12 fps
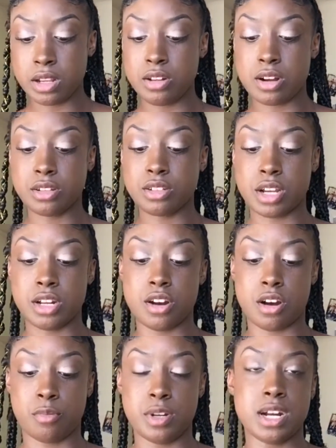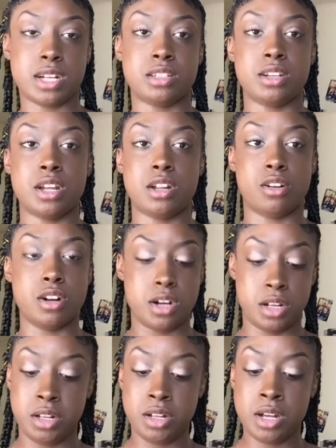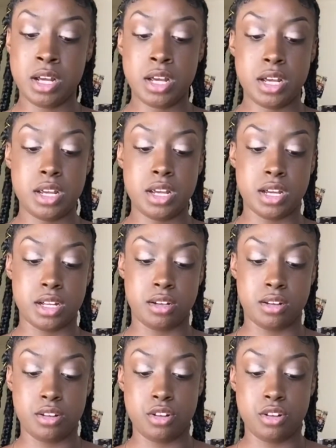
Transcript: know, I was like, no, we not together or nothing. And,